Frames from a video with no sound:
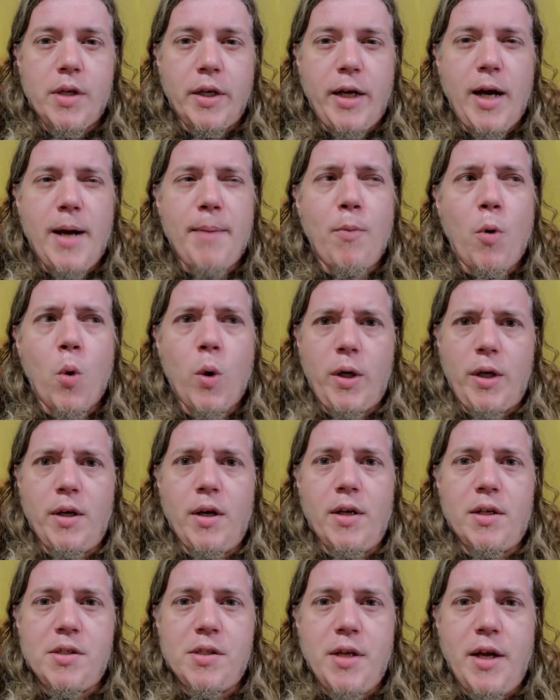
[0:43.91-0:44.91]
Like, I'm
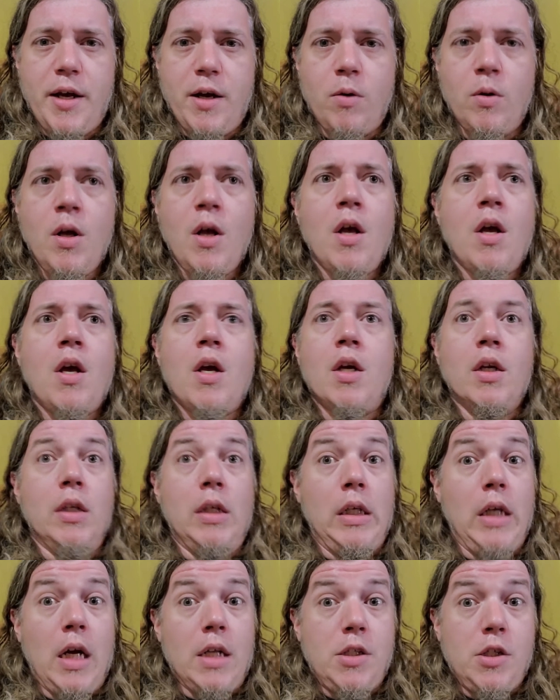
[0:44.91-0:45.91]
organized now,
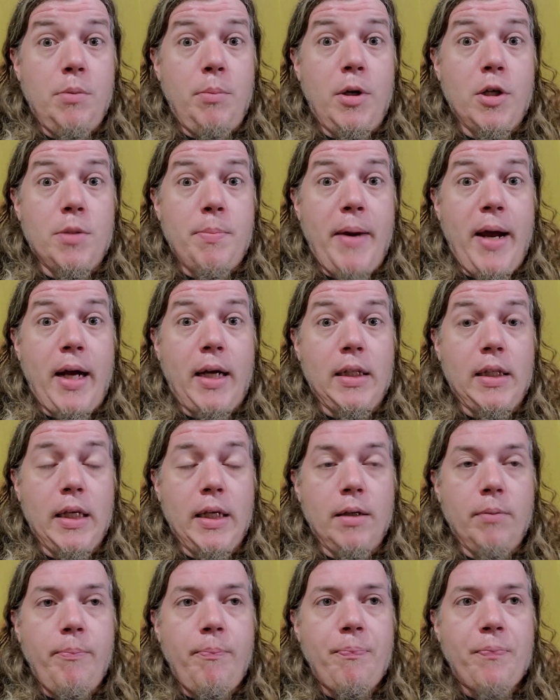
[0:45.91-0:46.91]
not so much back
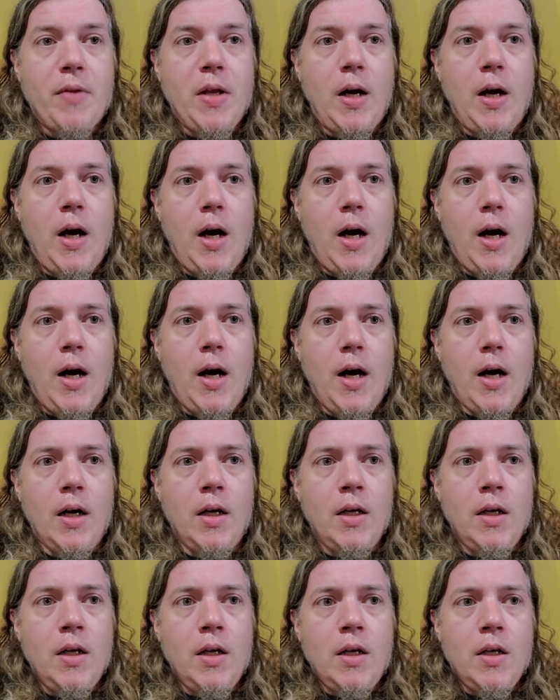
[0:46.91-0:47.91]
then.
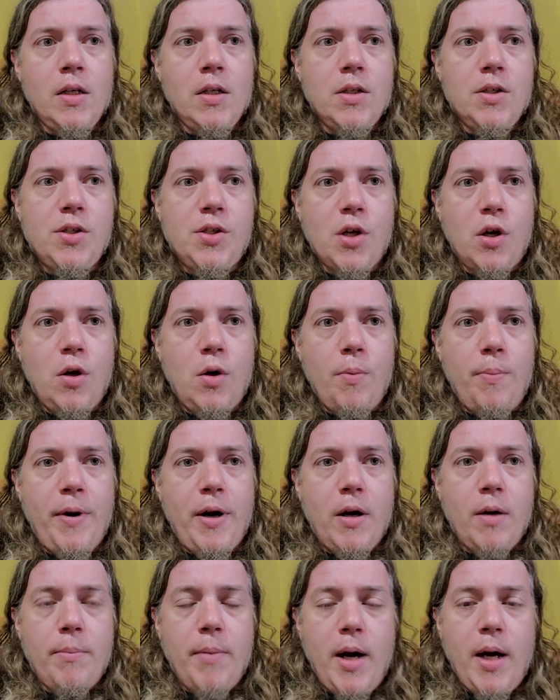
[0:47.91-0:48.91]
So
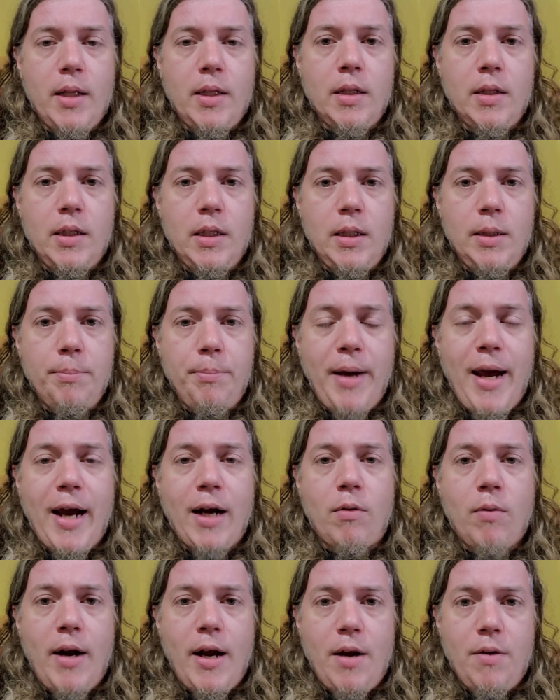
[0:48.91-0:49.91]
bear in mind that the
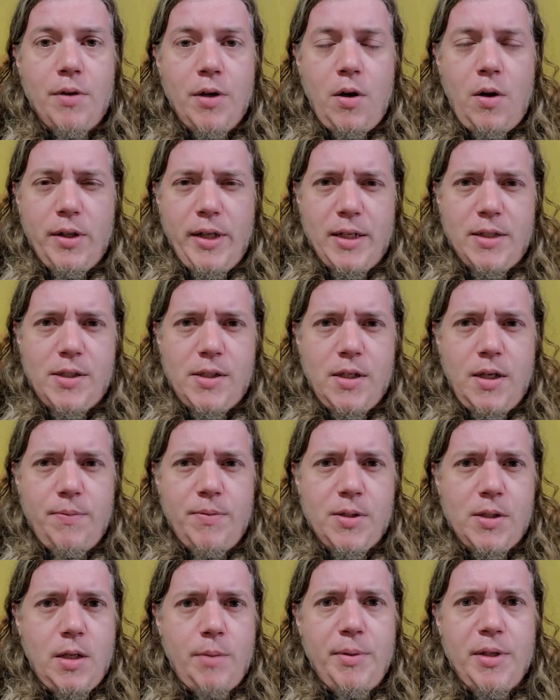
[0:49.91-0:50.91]
background and all that
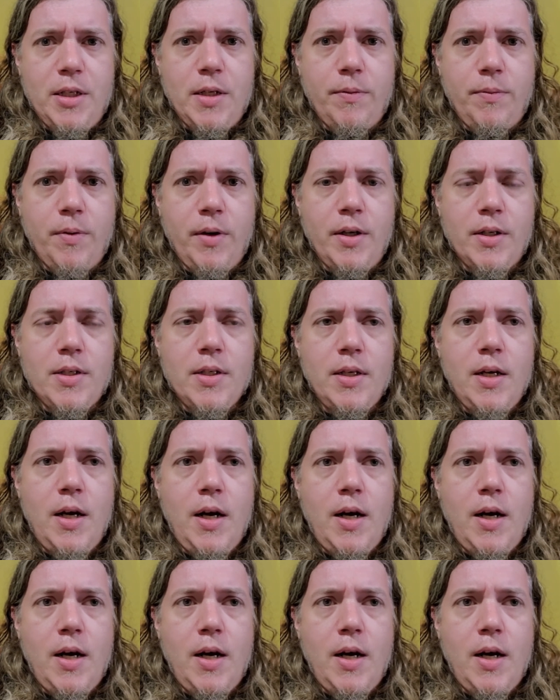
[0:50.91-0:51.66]
stuff is going to be different.